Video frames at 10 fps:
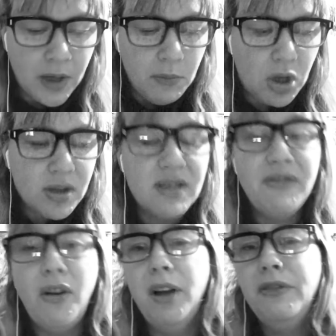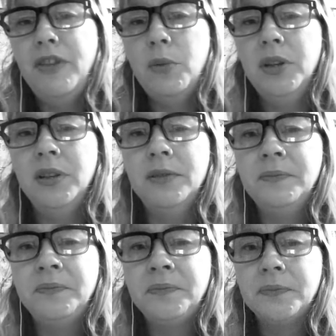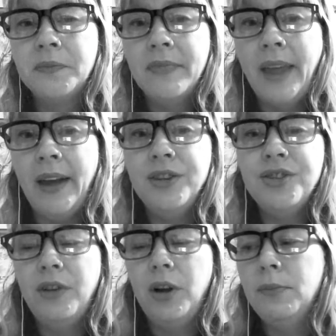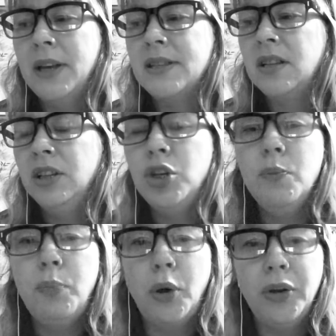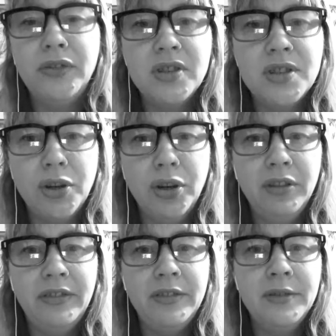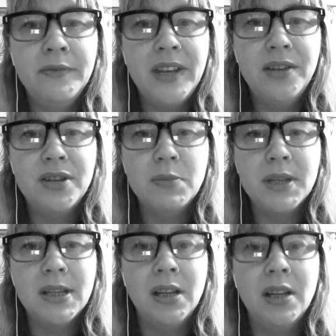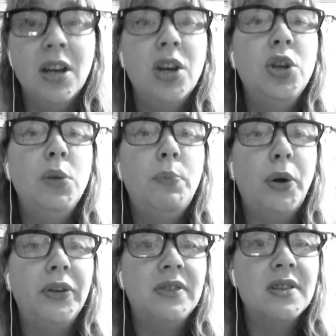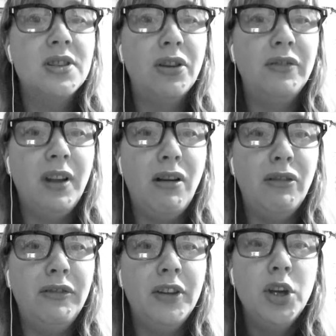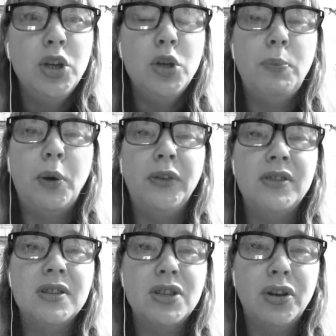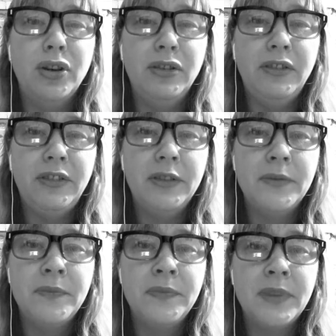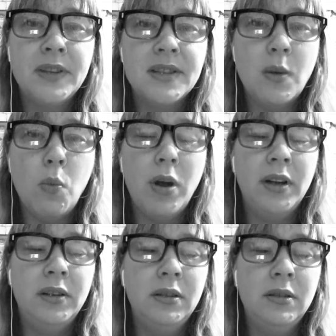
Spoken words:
Because Divine Feminine and Divine Masculine, you both deserve intimacy, you both deserve love, you both deserve someone,